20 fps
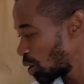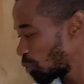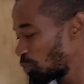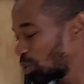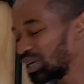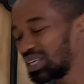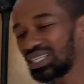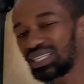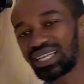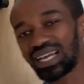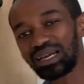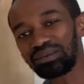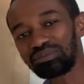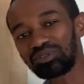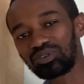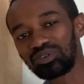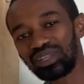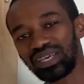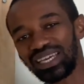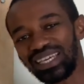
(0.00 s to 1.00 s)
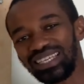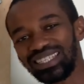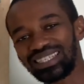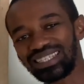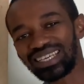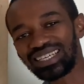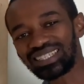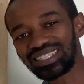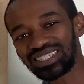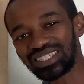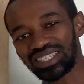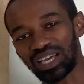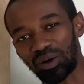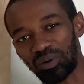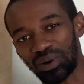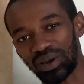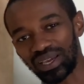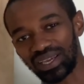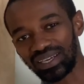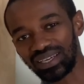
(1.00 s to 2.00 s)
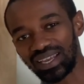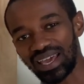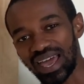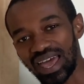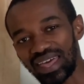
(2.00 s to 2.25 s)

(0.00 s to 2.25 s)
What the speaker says: When it comes to the instant shower head,